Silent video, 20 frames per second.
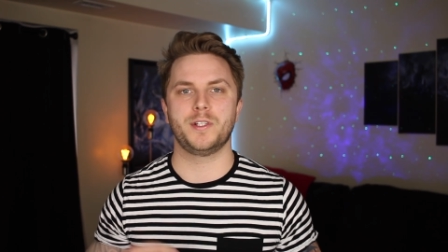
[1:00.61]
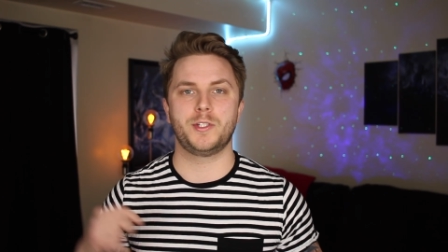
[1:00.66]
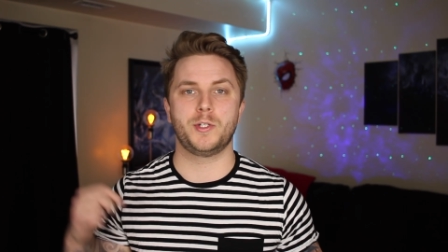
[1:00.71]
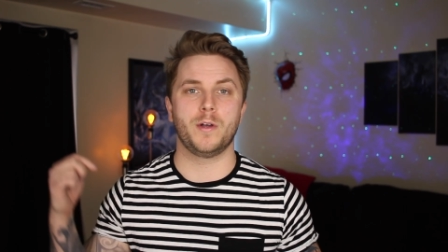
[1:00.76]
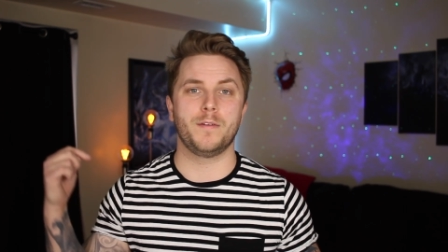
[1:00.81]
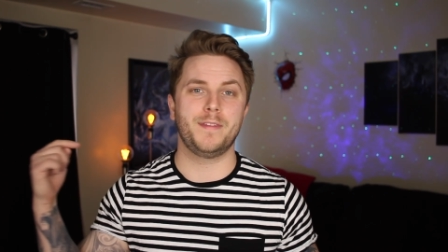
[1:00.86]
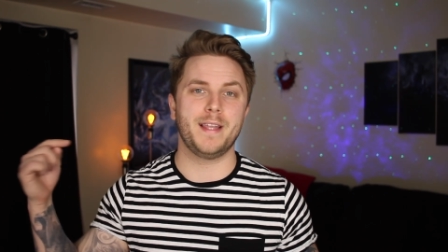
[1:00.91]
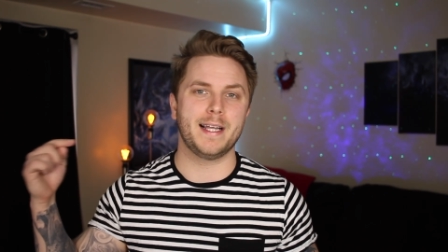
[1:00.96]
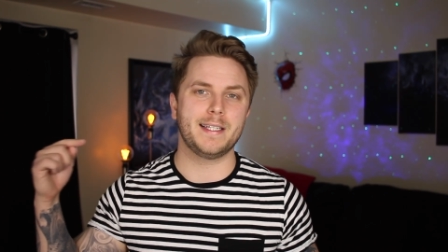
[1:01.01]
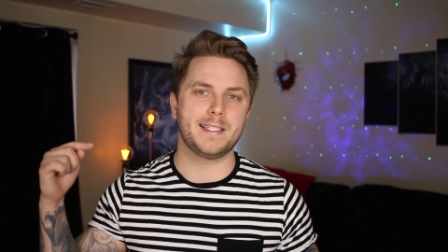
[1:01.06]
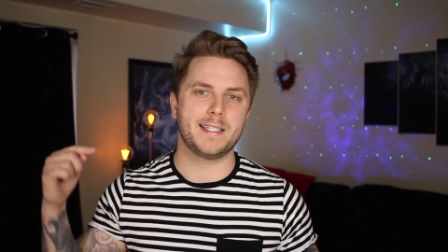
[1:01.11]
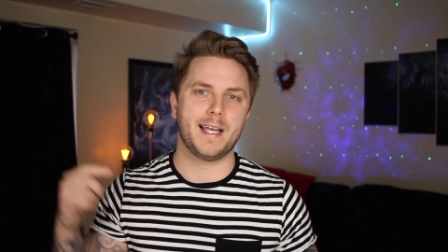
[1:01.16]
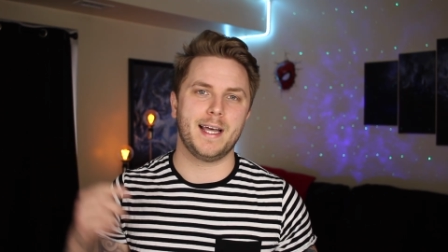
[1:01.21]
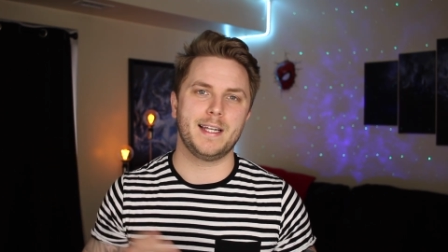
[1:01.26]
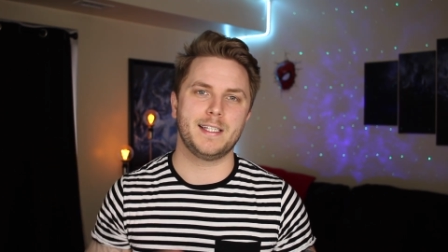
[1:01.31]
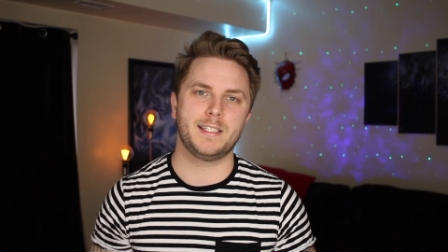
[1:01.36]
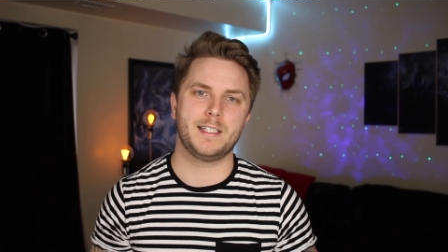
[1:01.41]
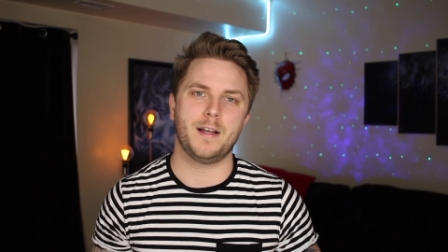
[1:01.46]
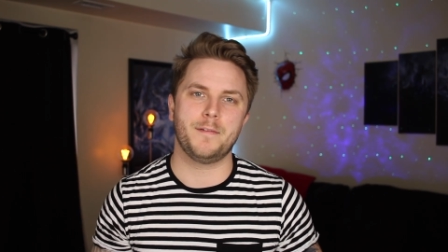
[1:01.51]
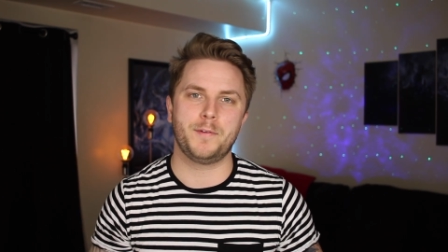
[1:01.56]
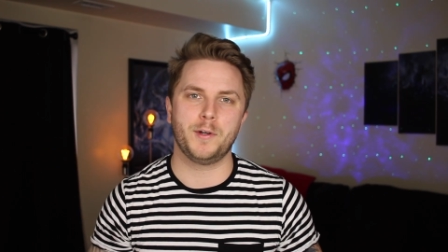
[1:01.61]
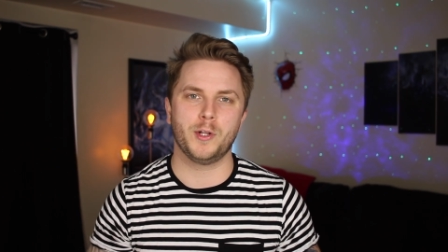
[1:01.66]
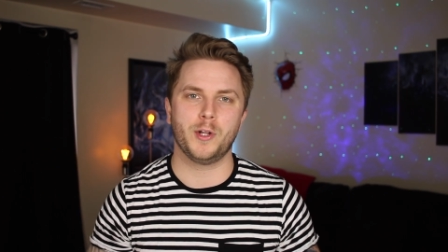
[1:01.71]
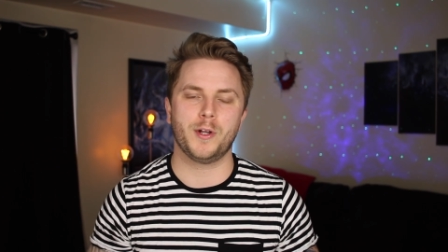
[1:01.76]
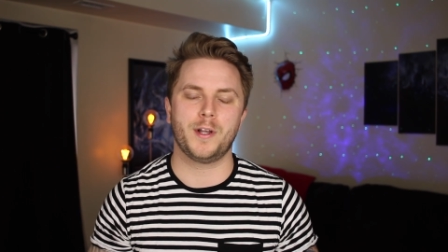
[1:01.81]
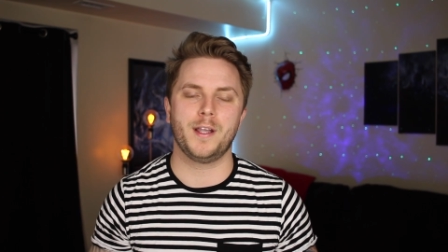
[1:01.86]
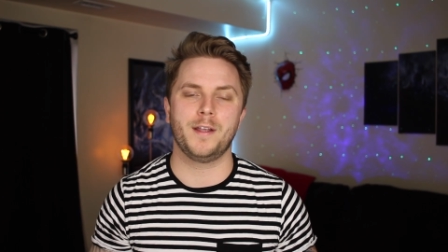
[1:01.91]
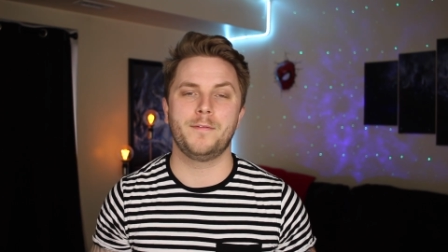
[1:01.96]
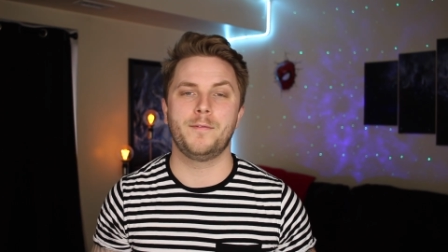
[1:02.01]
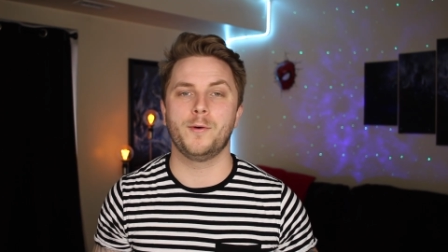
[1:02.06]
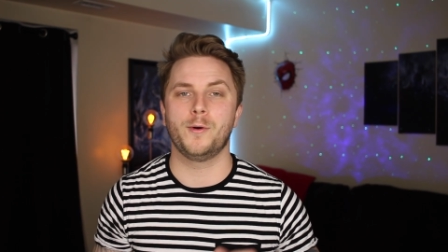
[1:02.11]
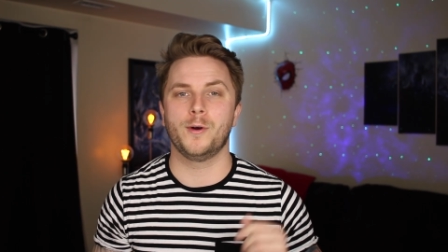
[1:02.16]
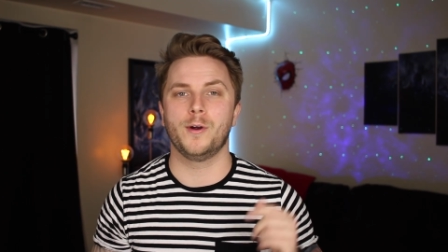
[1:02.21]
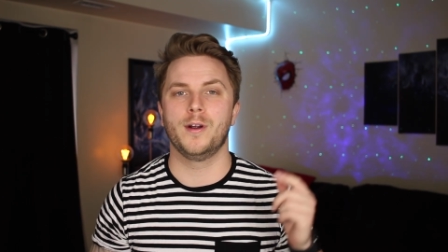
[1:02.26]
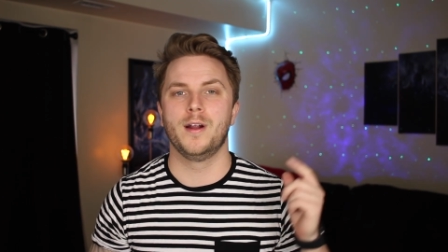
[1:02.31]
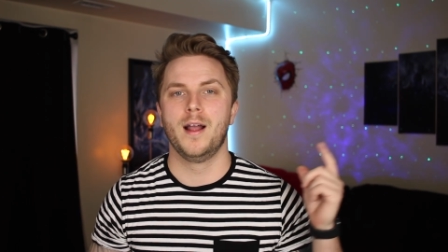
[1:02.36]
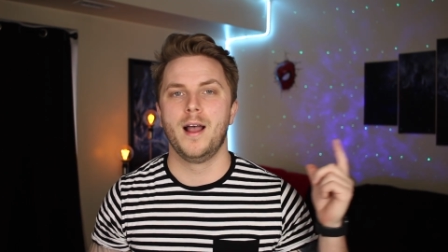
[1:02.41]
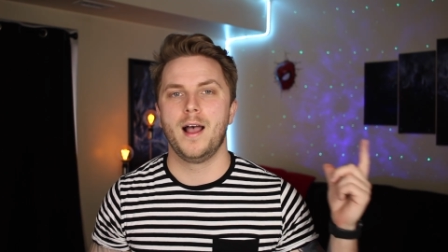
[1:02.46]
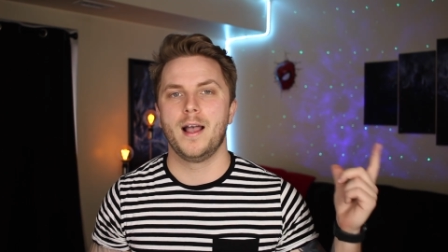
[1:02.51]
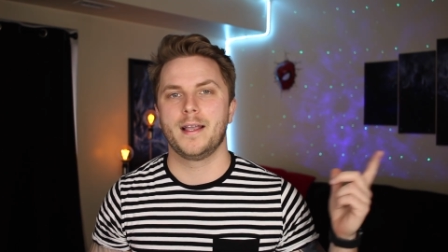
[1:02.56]
So if that's the kind of stuff you're looking
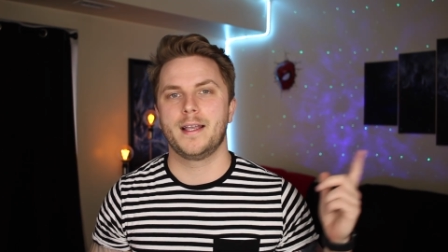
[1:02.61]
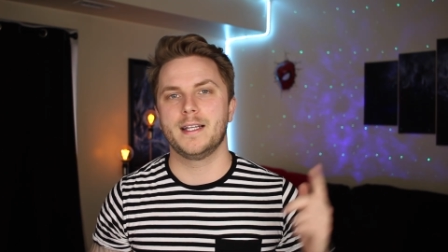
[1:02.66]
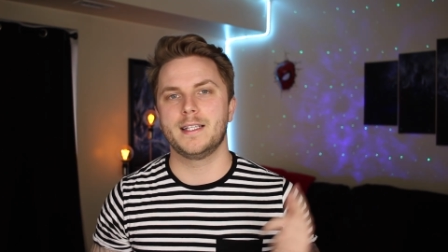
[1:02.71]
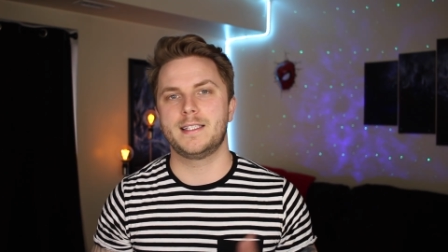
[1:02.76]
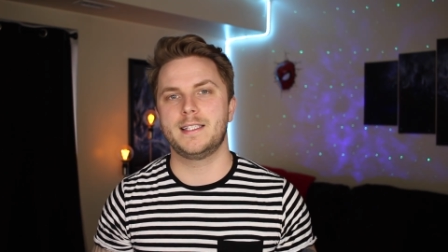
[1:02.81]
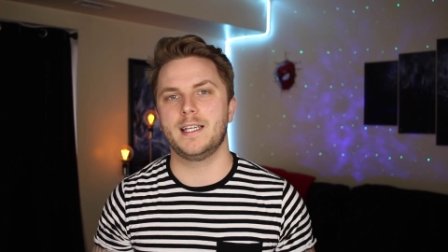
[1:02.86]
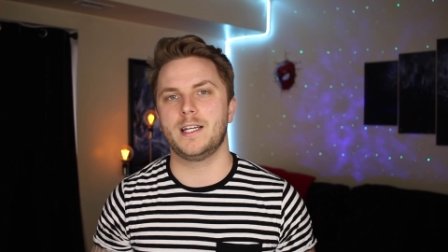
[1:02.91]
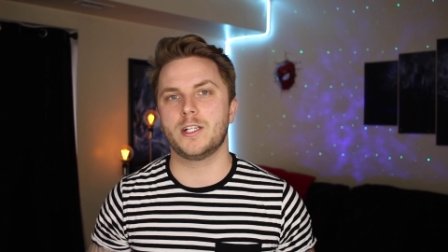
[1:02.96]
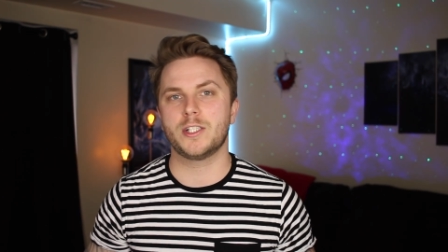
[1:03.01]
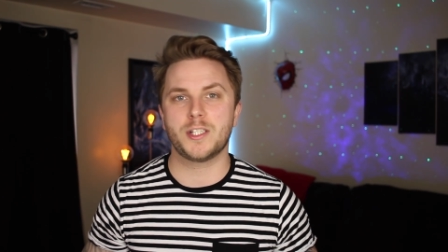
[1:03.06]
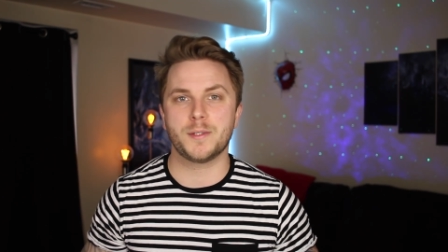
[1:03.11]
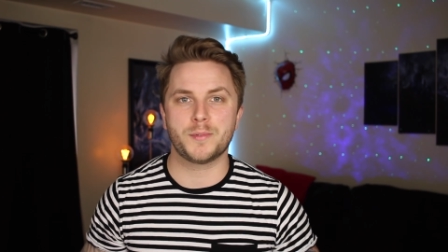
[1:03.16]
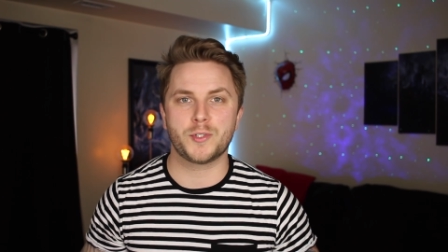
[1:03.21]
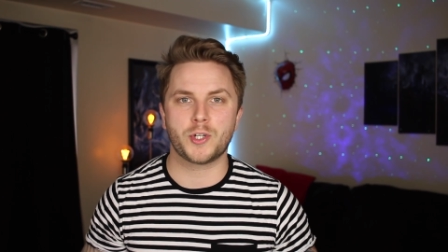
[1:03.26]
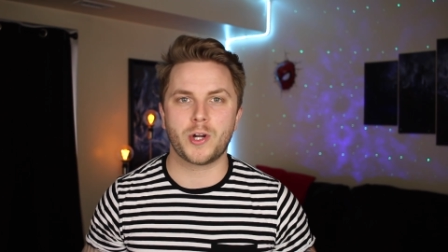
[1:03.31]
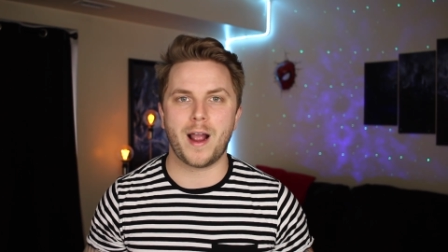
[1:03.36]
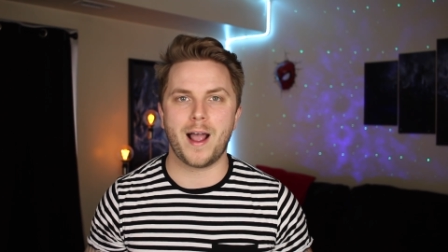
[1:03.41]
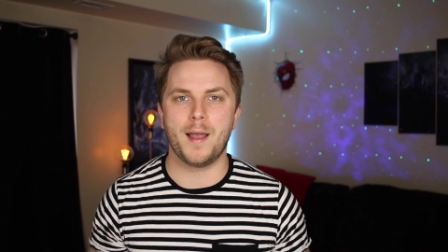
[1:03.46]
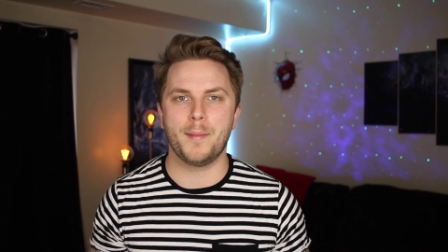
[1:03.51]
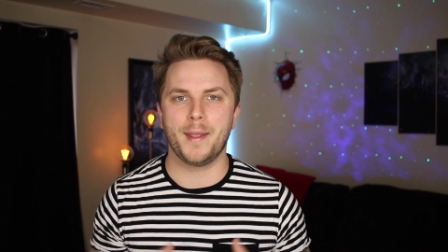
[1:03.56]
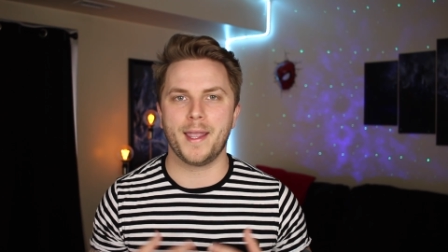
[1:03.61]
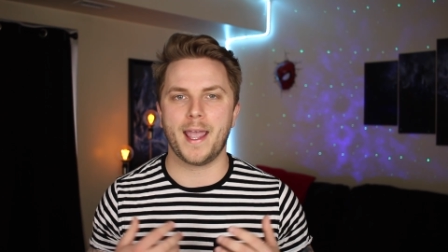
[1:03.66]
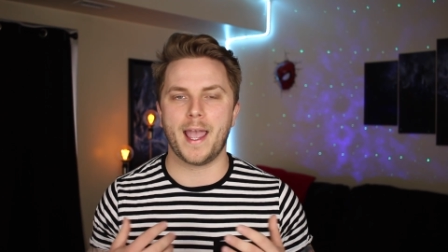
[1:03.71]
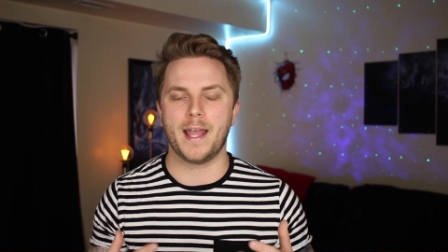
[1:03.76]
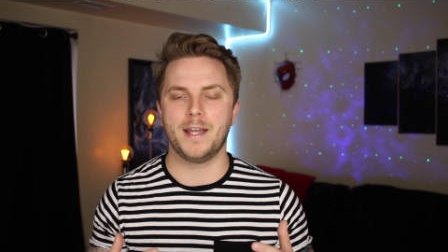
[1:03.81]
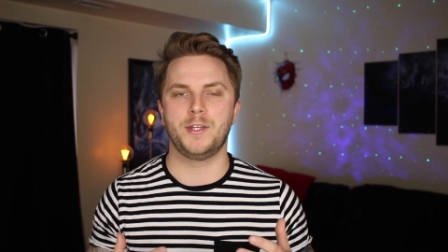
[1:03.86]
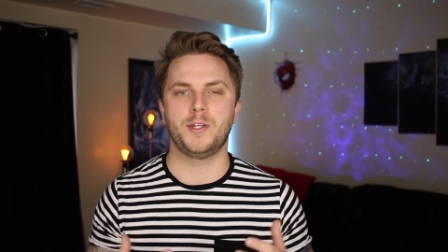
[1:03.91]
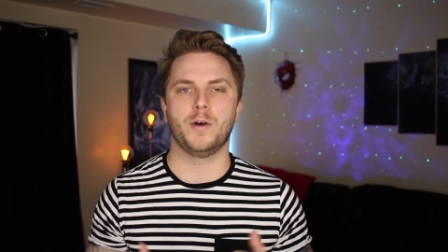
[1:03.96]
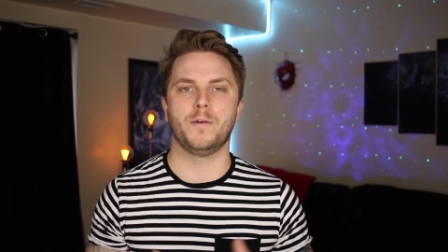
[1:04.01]
for, consider subscribing and